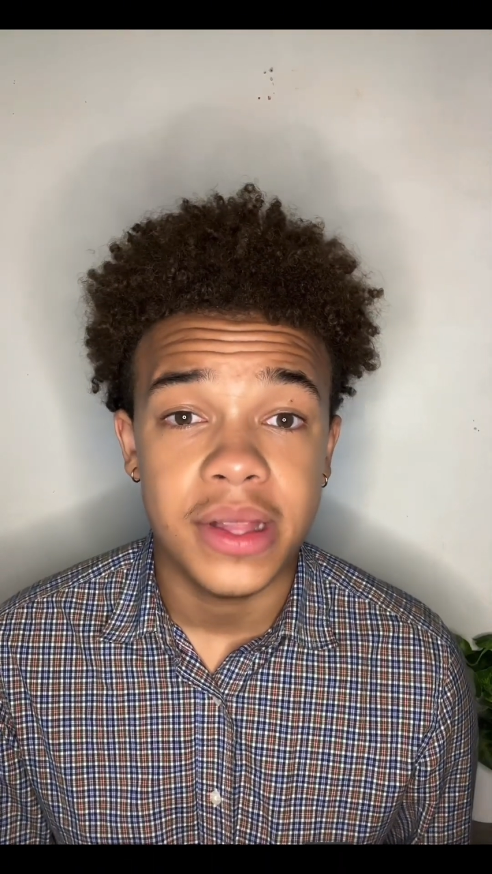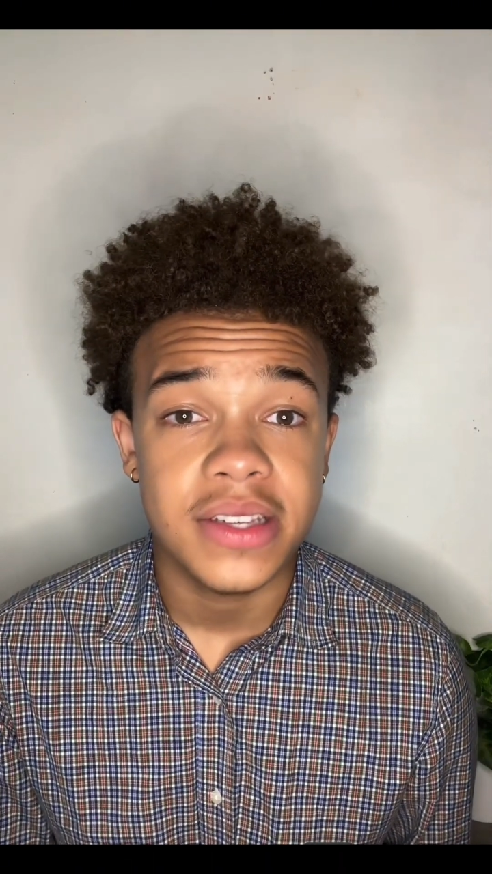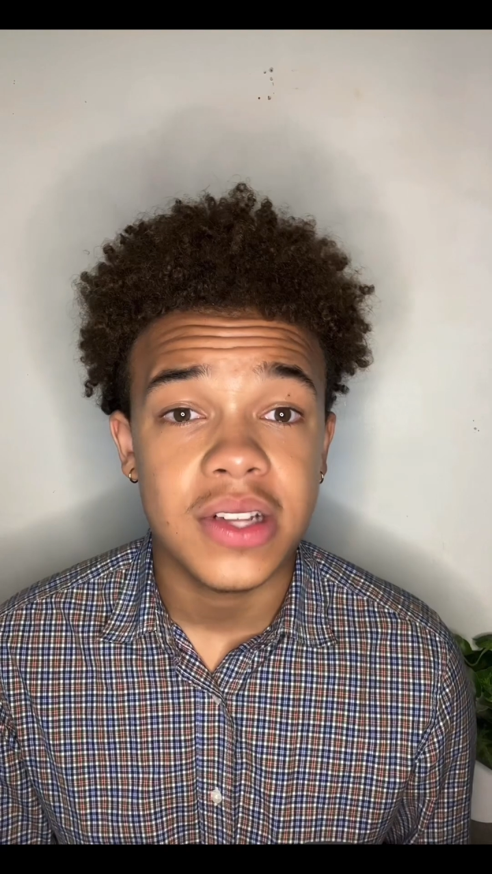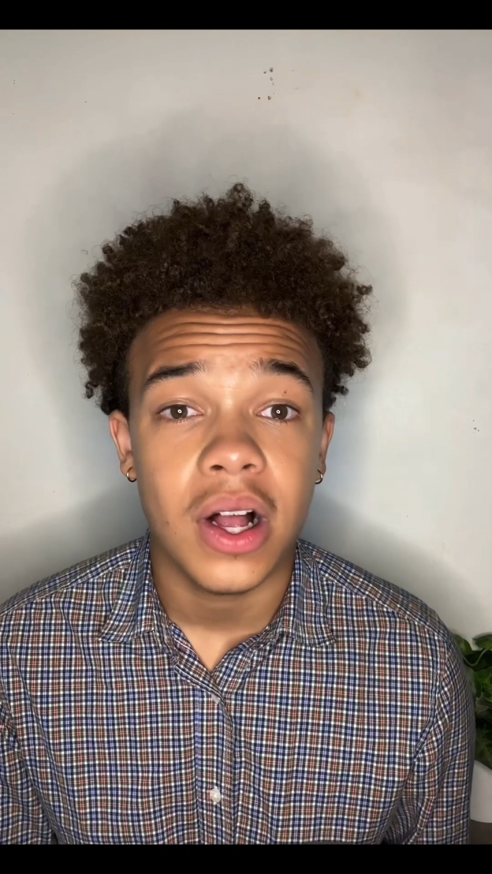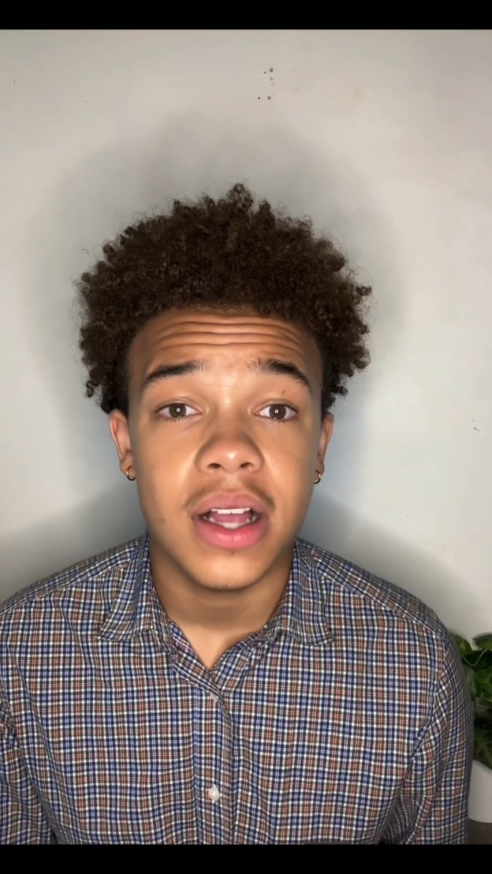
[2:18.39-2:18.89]
and
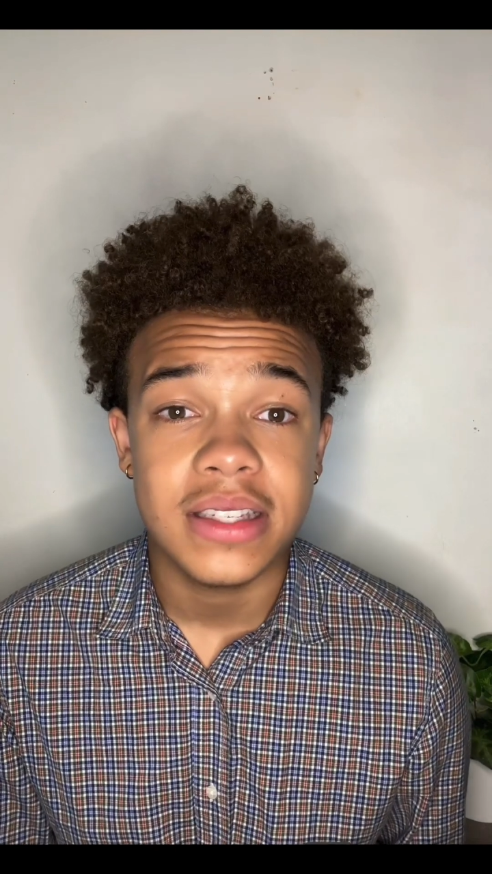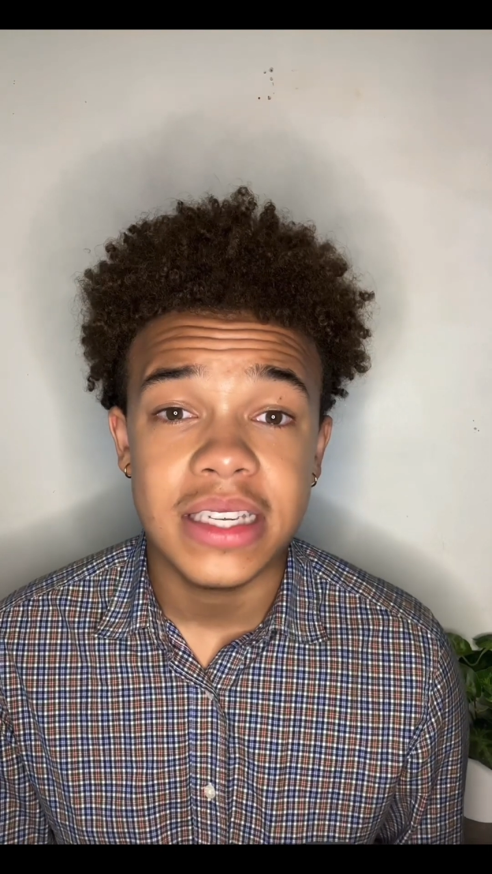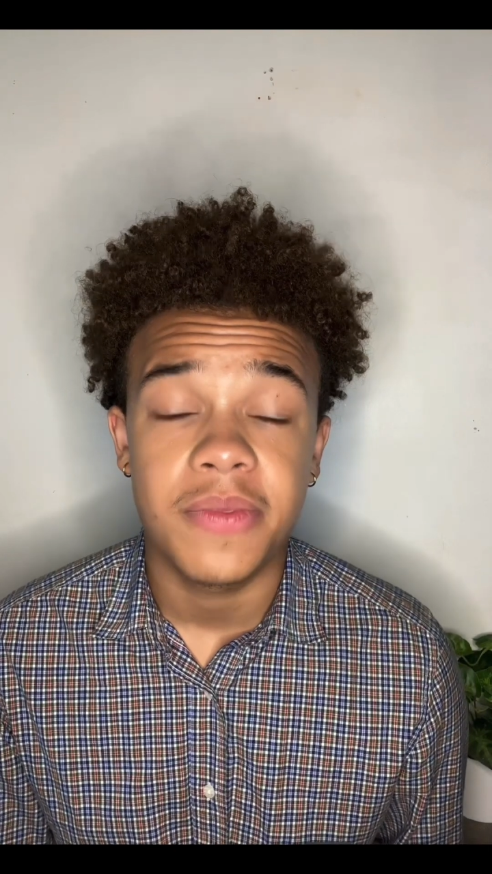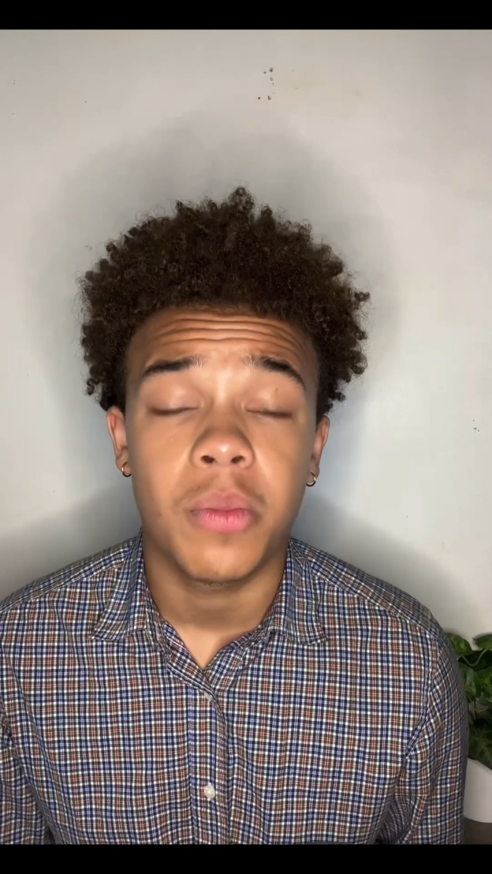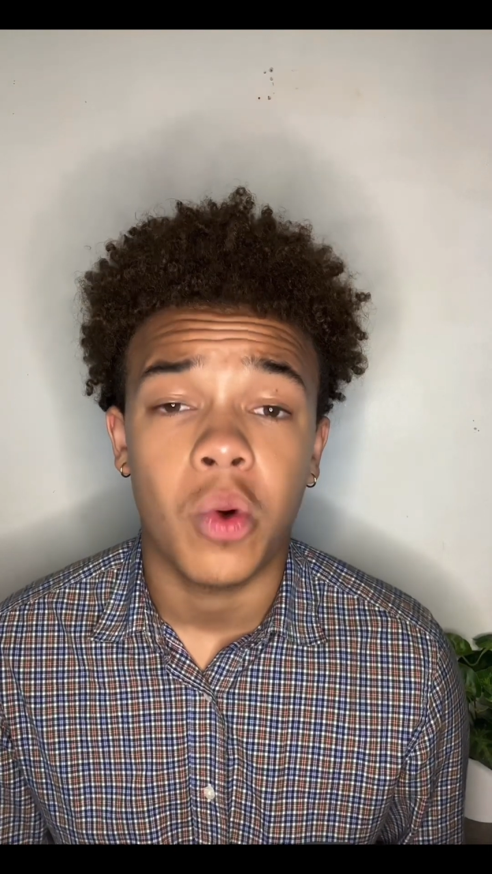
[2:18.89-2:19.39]
this caused
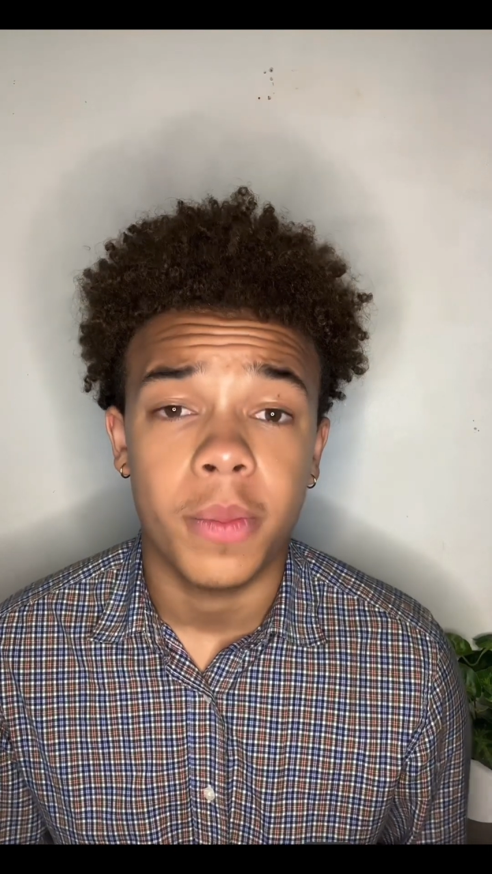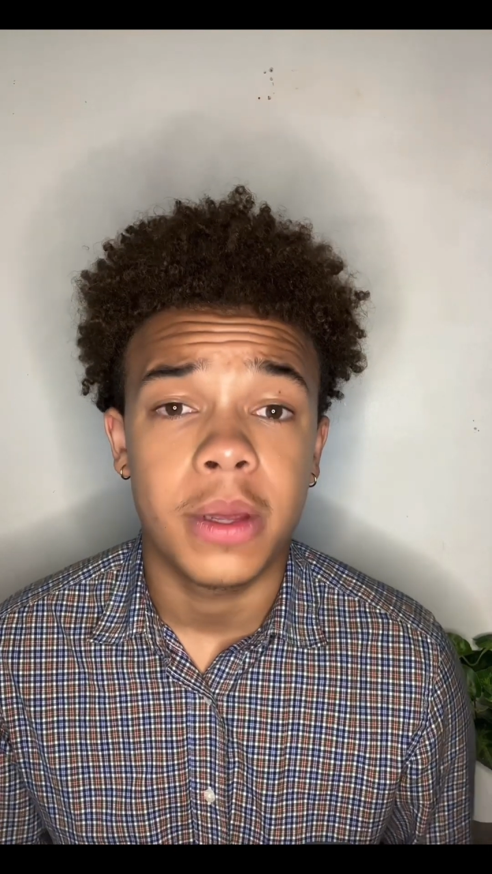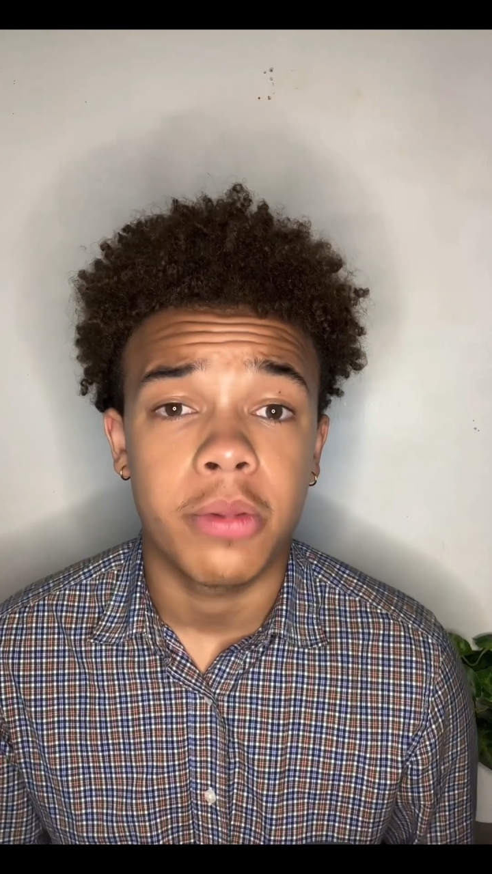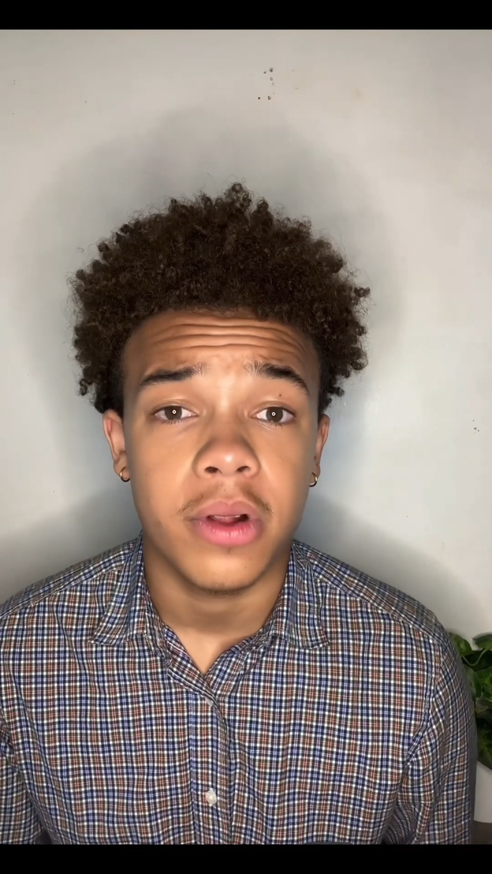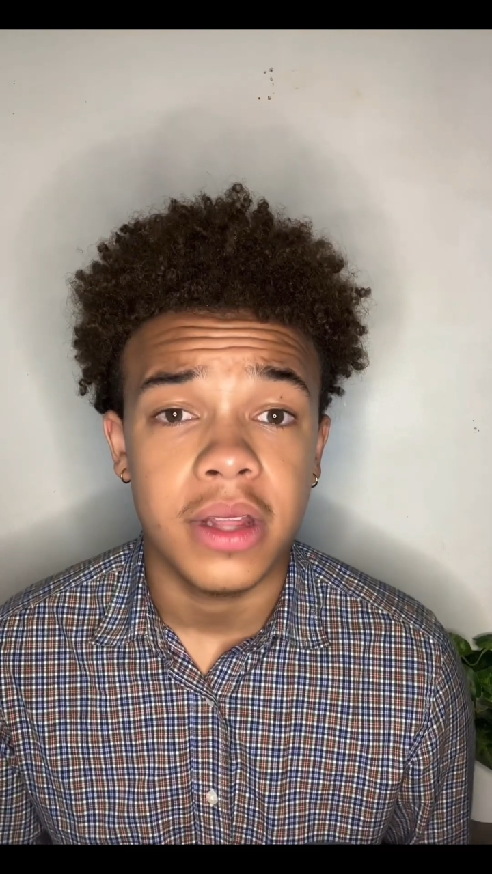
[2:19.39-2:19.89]
even more
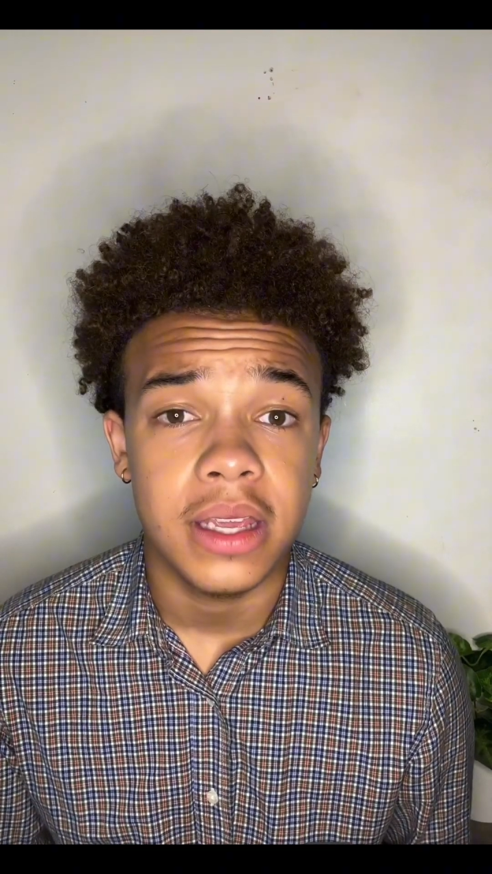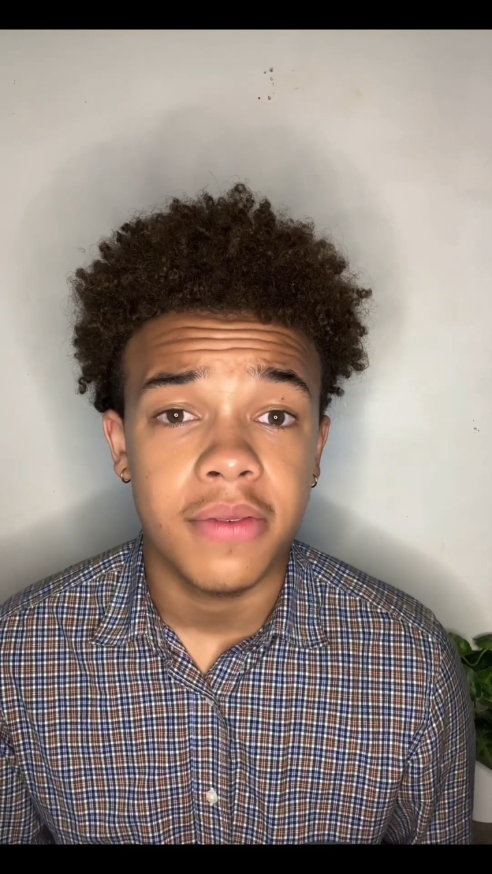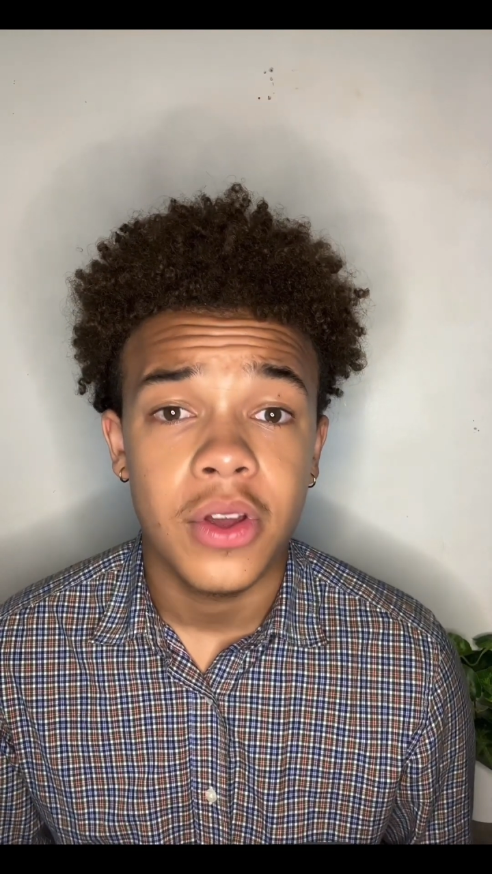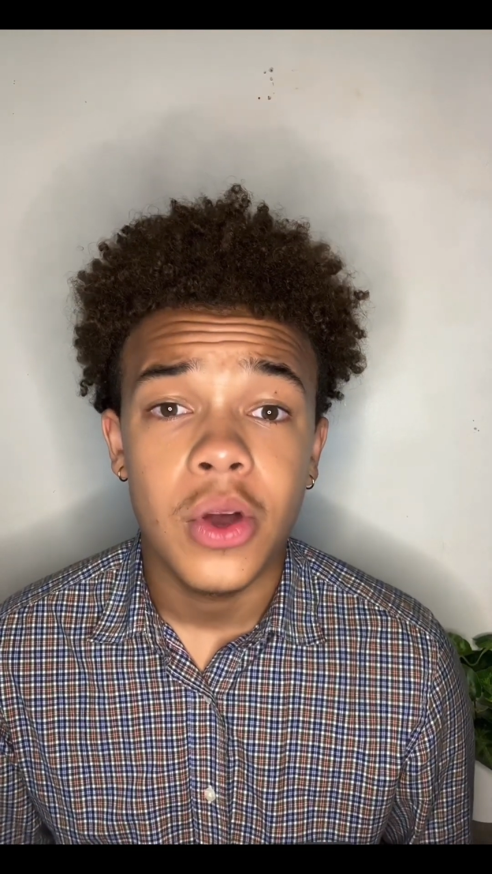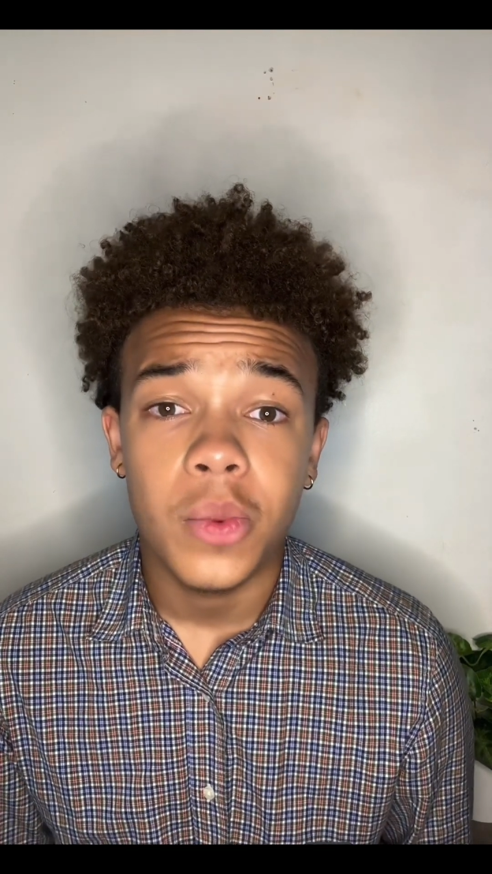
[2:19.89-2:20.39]
people to leave,